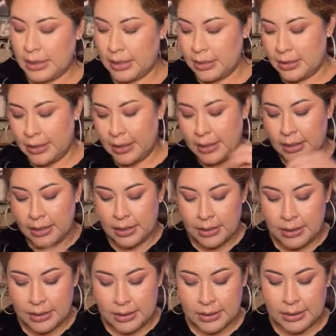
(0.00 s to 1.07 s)
And then
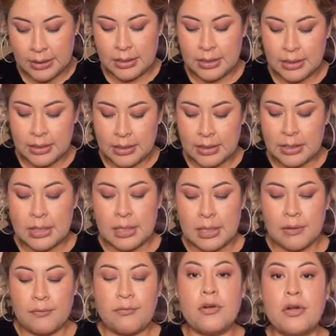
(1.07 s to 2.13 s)

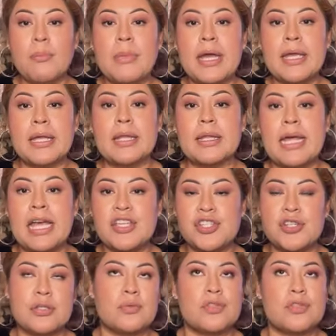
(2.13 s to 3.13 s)
for my lashes,